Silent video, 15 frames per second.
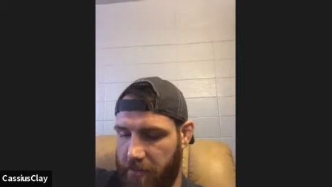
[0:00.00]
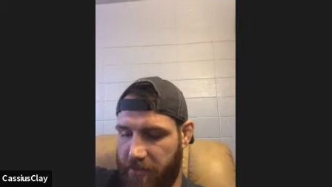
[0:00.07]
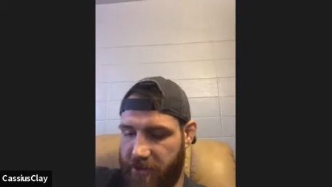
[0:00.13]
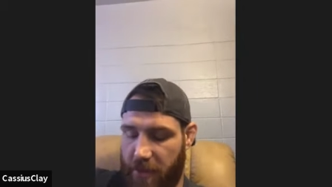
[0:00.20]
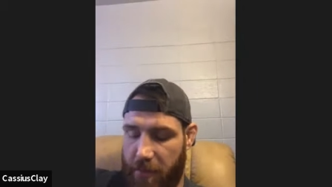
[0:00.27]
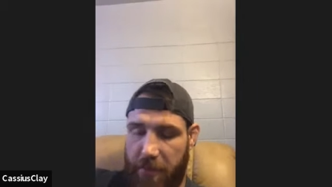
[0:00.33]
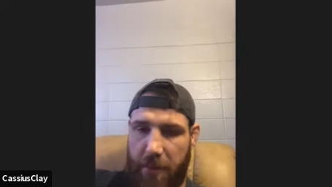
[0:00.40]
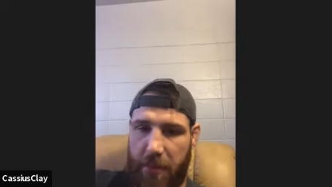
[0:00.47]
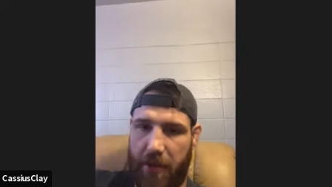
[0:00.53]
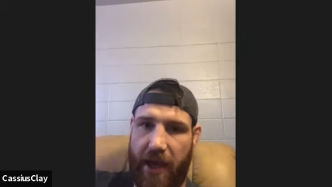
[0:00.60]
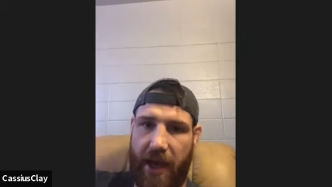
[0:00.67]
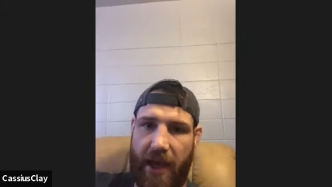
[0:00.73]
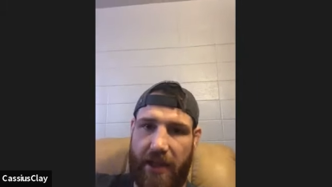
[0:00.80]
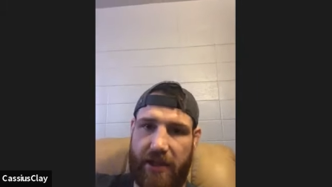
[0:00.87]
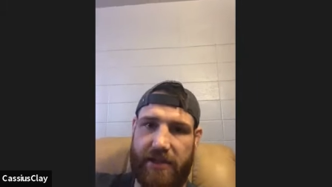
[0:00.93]
Some people
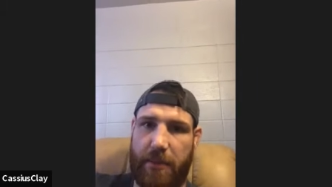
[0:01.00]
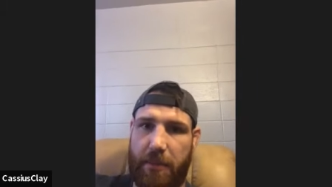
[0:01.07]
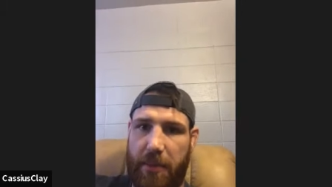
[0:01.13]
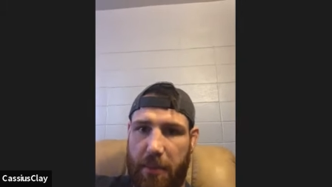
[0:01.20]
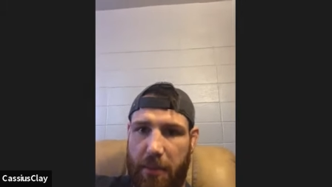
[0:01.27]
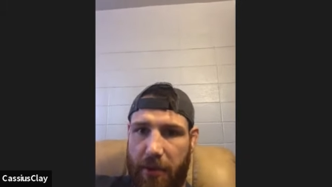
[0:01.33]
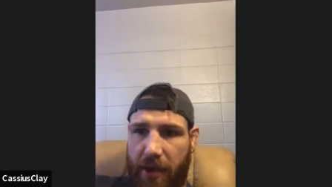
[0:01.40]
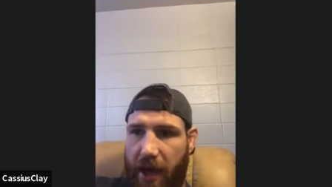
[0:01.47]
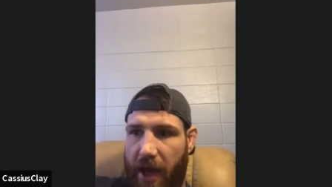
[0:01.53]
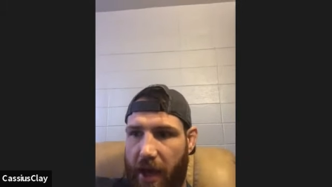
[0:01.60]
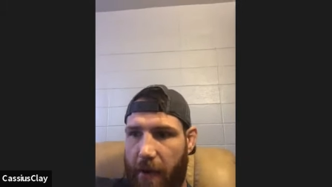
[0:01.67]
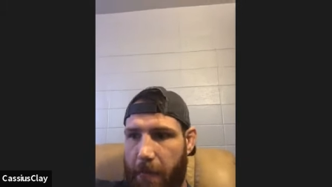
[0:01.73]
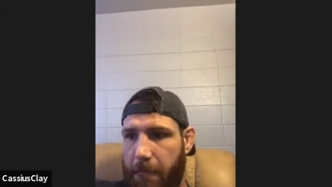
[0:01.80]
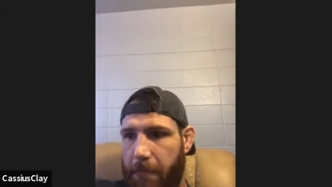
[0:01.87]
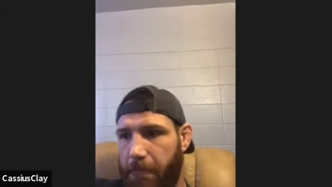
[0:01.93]
can, some people
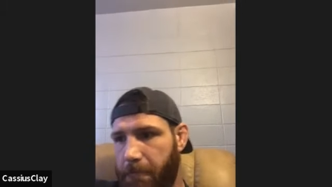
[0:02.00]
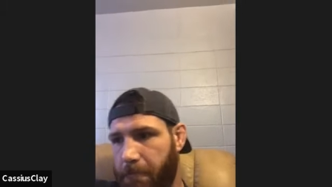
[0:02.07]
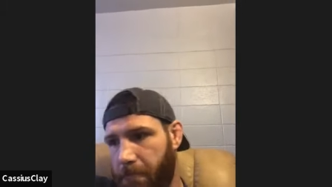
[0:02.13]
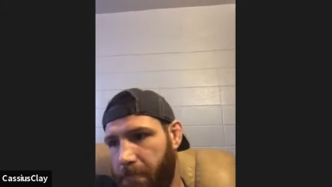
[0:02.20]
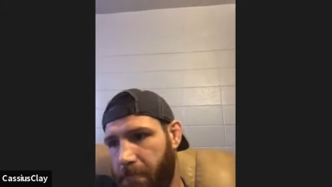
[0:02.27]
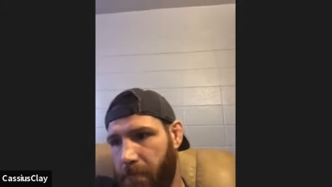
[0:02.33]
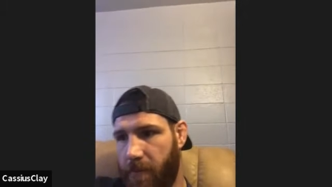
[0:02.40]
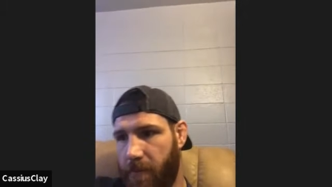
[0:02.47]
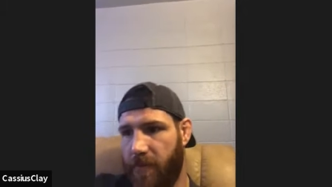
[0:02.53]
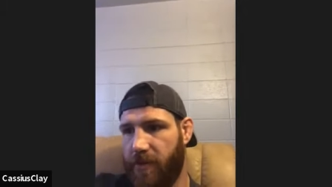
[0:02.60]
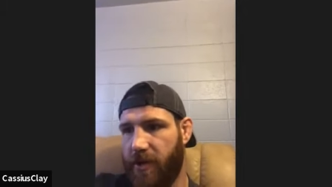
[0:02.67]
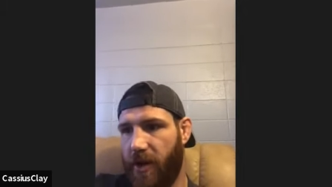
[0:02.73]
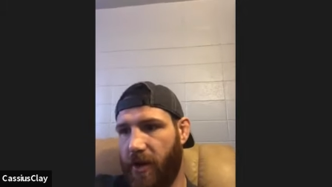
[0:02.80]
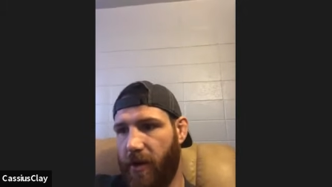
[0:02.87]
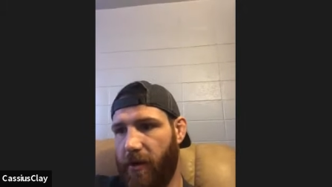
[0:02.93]
can't.
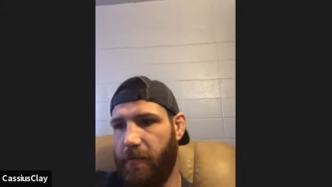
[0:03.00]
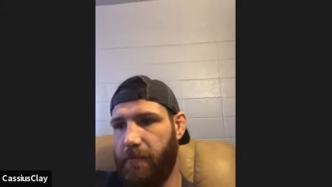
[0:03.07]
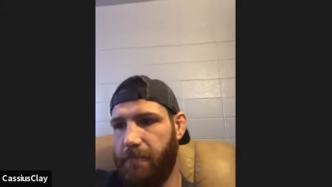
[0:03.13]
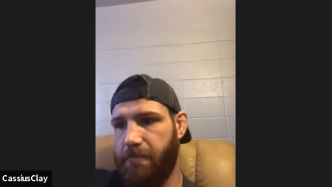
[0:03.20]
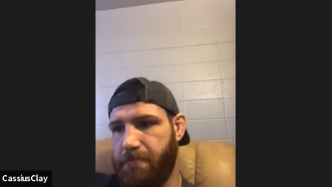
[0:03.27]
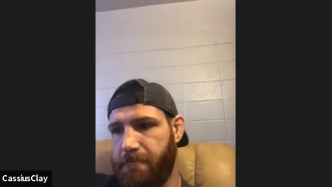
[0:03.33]
So,